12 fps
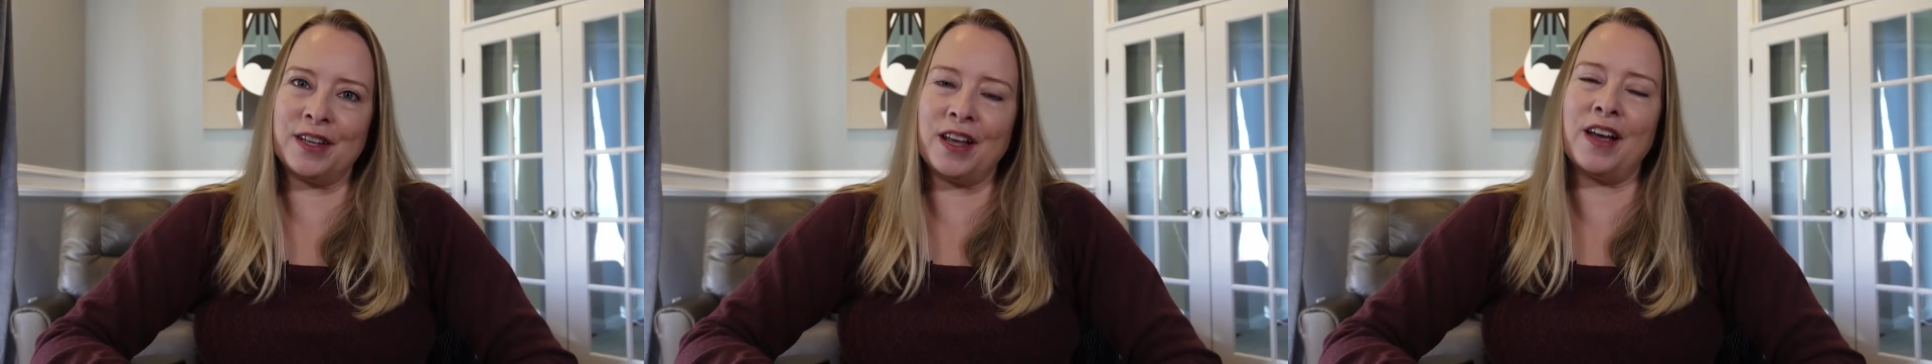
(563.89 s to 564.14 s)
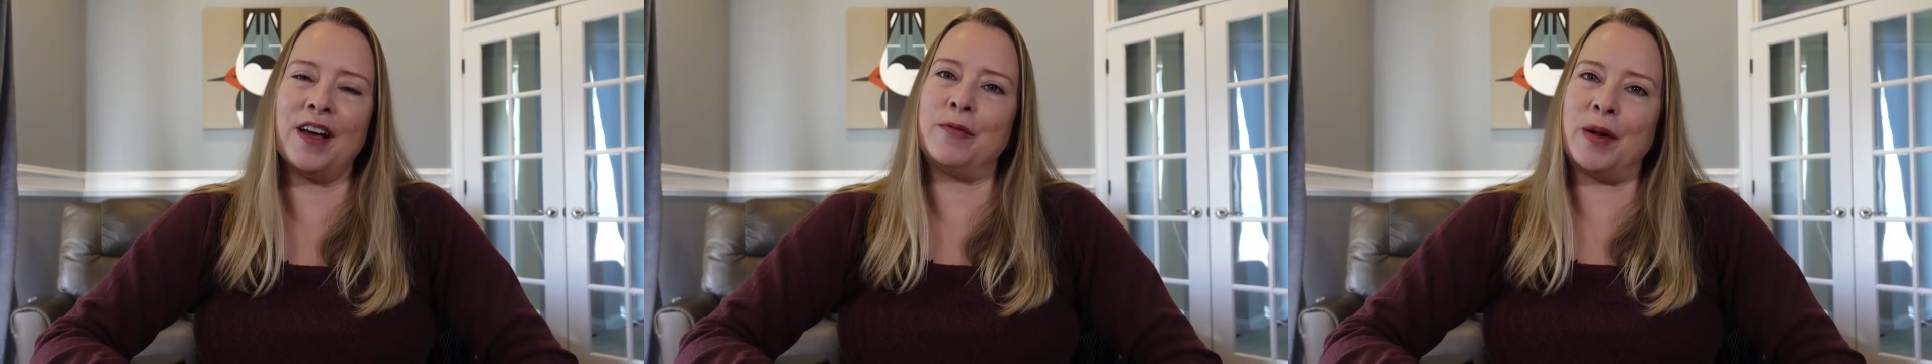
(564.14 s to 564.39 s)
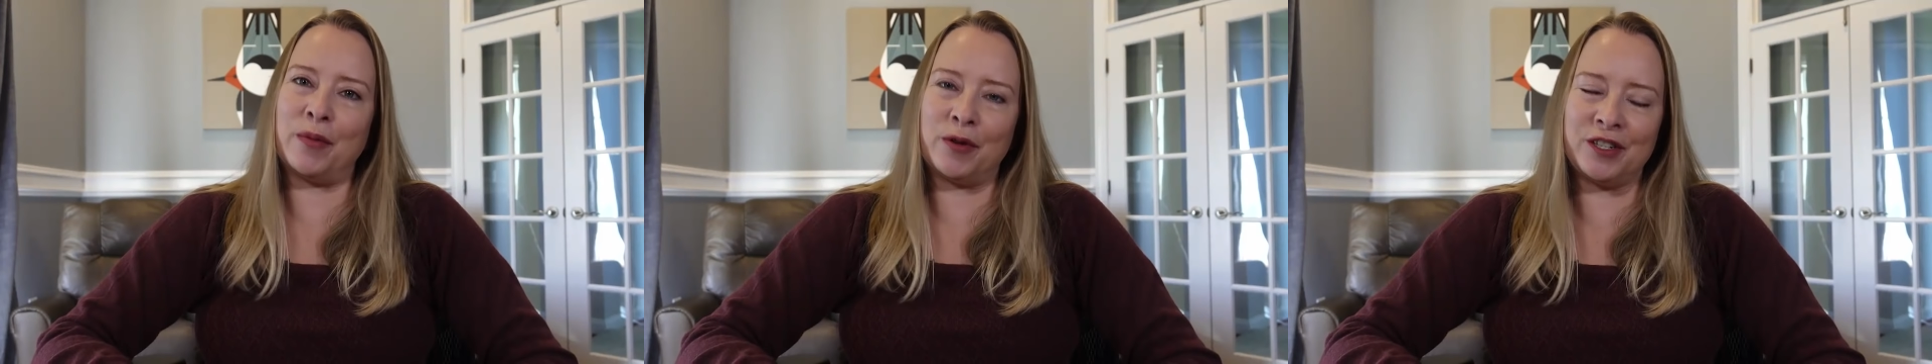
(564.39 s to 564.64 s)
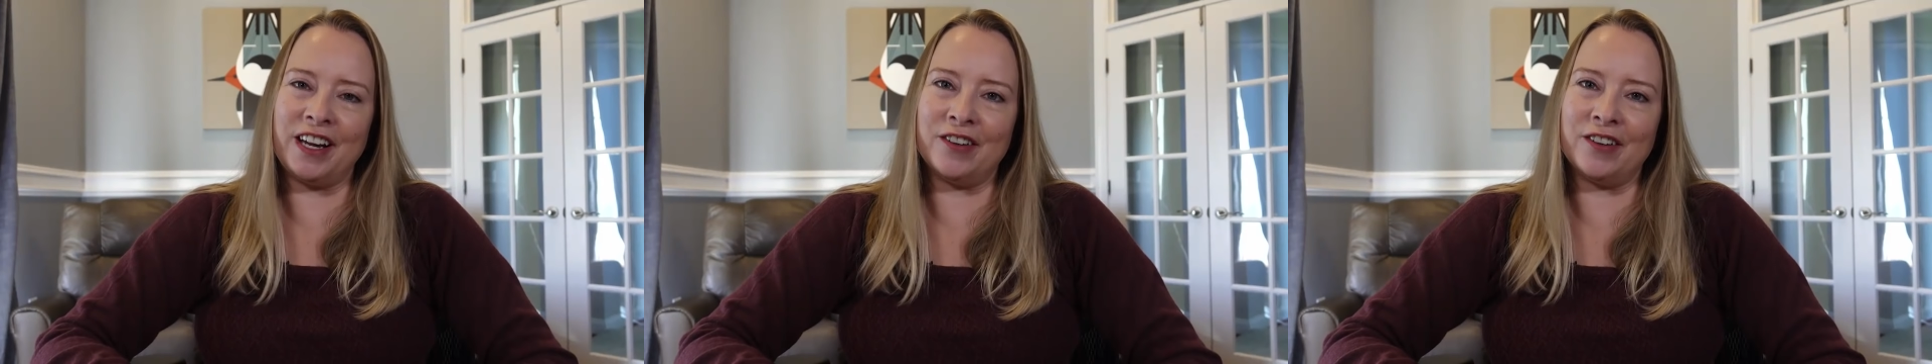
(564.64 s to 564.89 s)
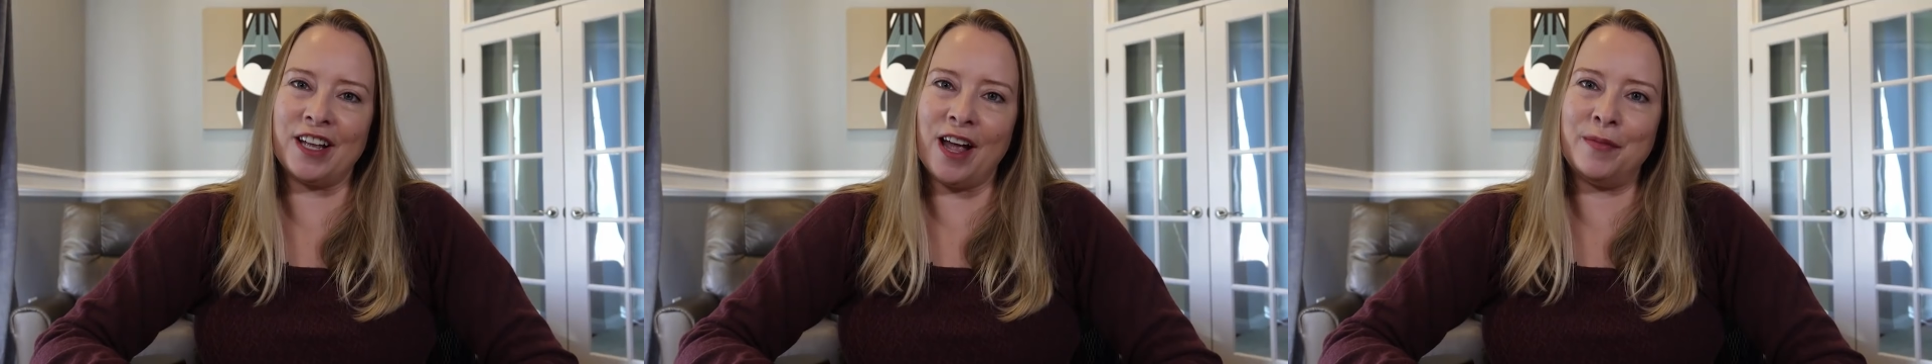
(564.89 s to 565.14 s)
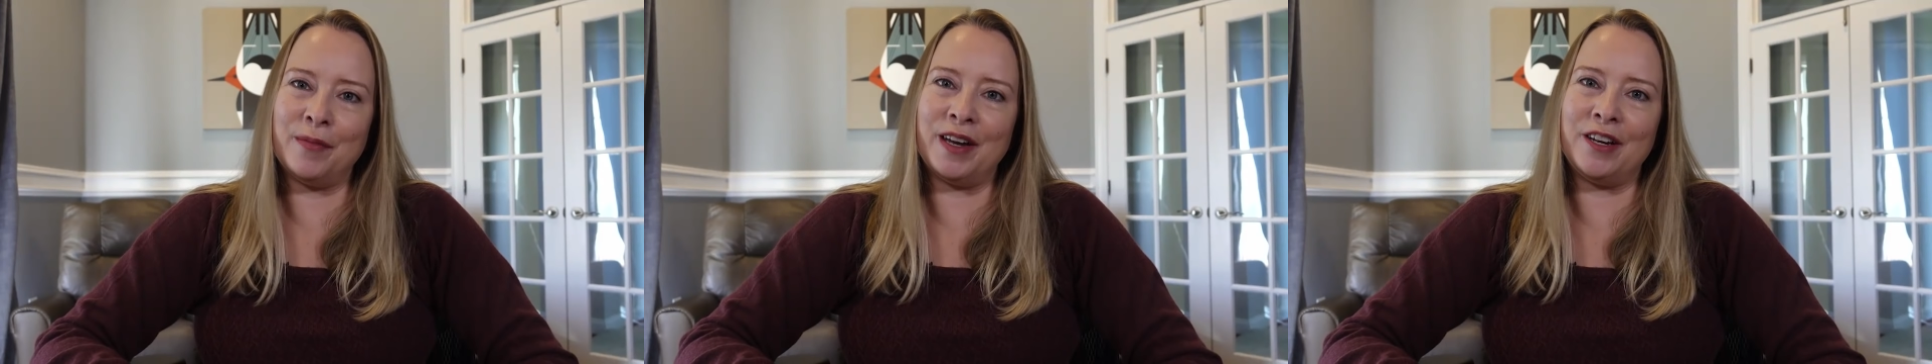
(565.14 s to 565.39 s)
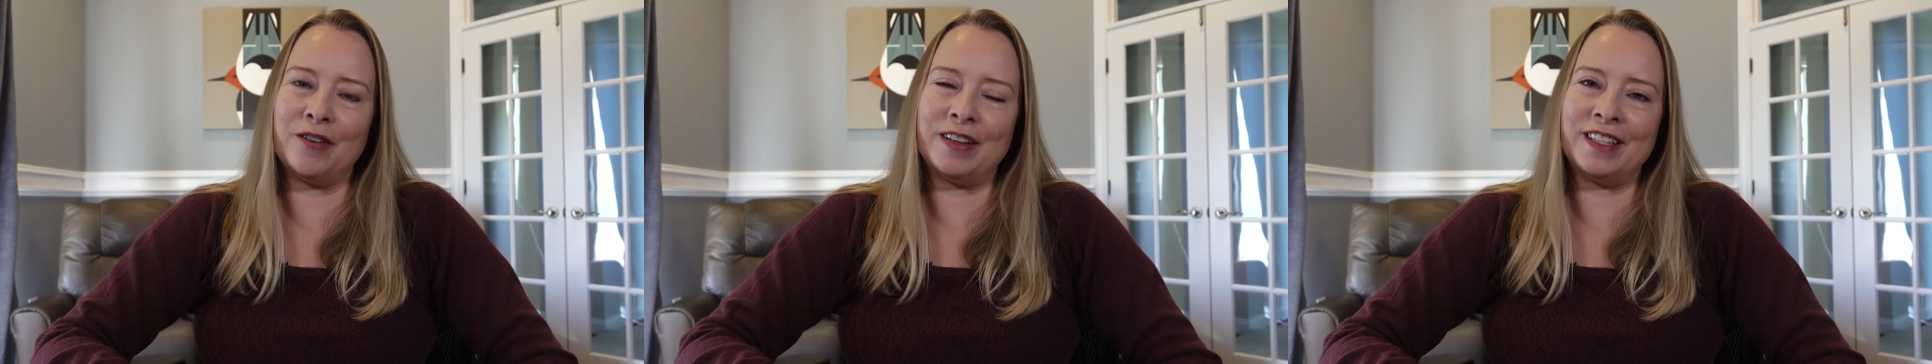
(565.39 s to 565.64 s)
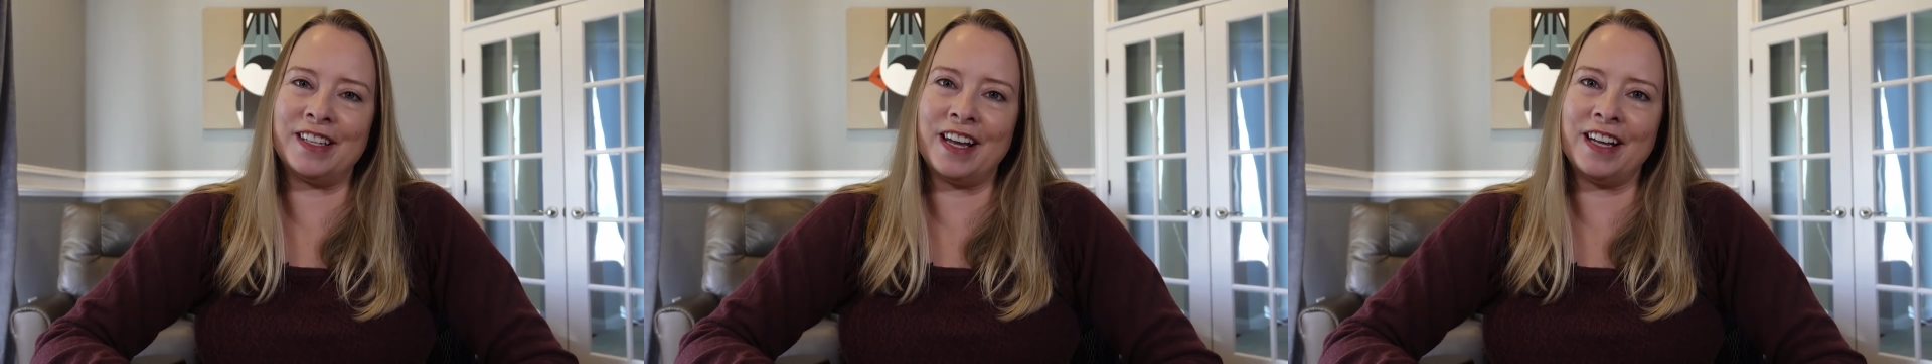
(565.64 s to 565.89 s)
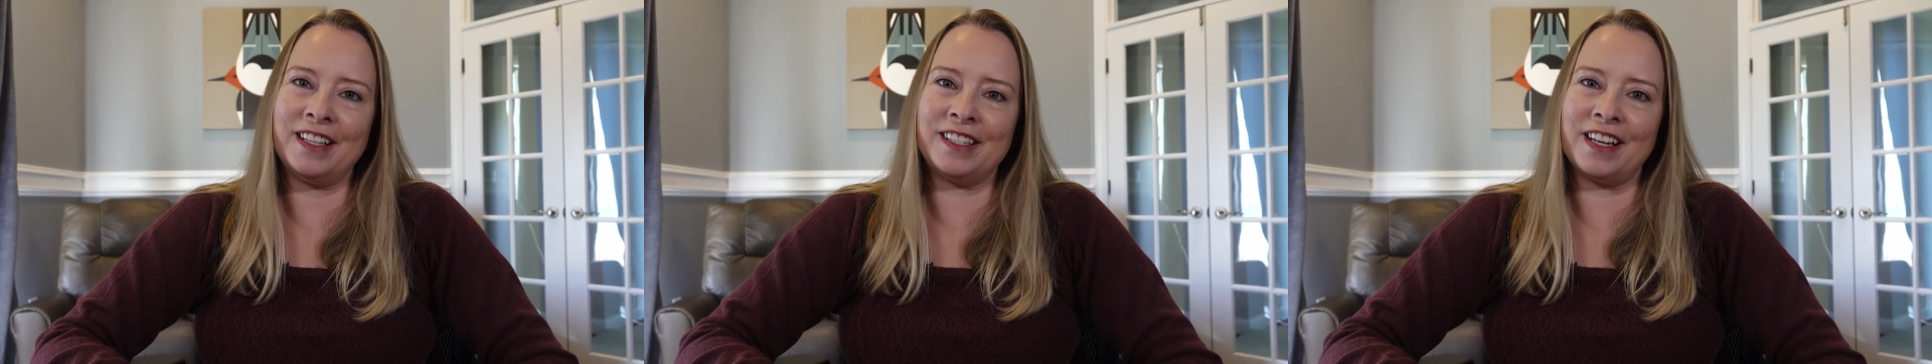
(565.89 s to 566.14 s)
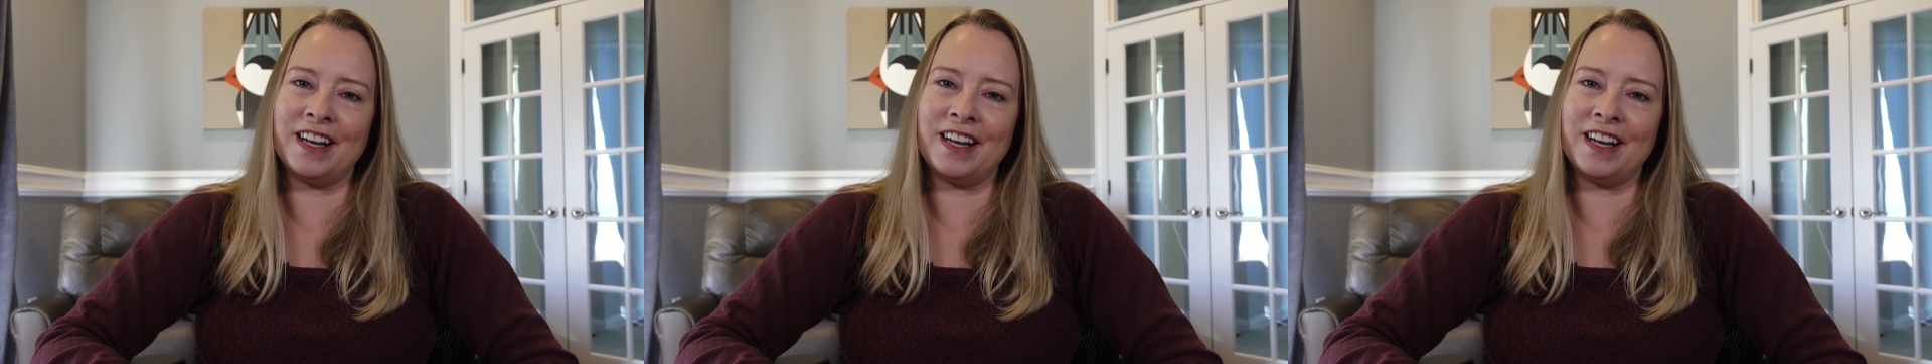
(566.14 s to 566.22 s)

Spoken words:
We appreciate your time and your insights,